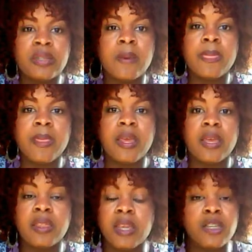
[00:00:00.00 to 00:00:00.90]

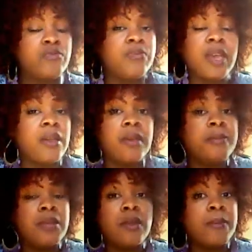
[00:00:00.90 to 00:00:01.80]
something that is very,
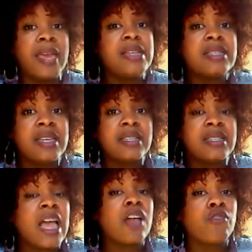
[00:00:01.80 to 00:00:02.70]
basic.
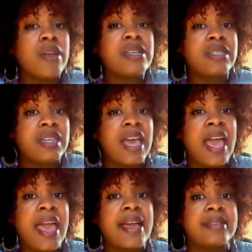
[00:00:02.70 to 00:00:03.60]
It's not crazy
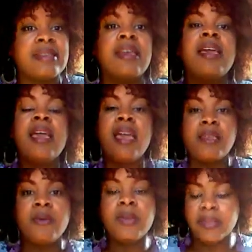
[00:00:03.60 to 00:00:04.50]
to ask,
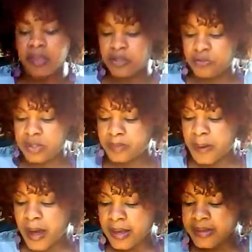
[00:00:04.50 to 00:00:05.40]
and you get this
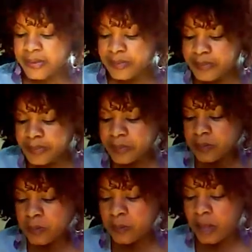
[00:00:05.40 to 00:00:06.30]
response.
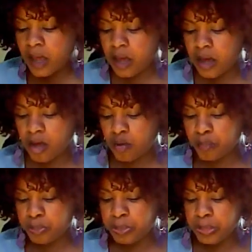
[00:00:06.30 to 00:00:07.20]

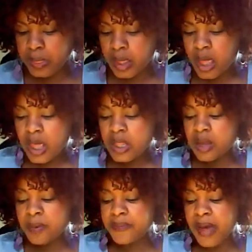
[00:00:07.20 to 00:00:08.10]

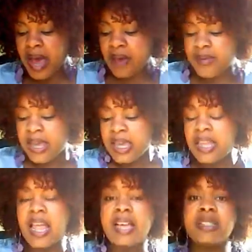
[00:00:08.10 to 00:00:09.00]
Number 5,
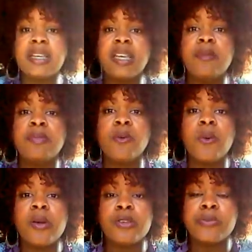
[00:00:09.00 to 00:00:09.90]
he likes to keep the
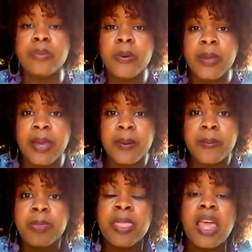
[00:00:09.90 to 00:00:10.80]
waters murky.
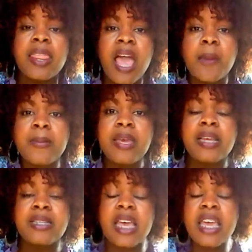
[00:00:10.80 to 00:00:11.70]
And that
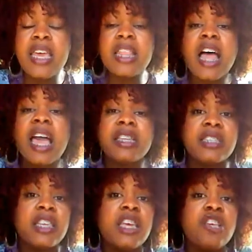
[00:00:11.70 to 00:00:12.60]
means that he
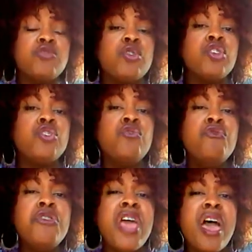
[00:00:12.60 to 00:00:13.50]
likes things where
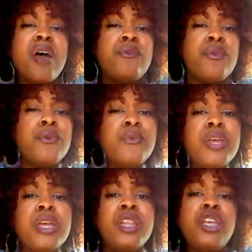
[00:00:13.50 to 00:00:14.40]
you never
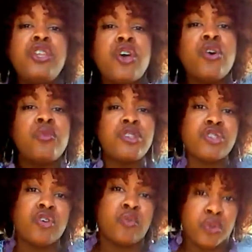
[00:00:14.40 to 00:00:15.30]
really know
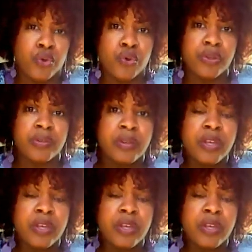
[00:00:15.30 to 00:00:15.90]
what's going on.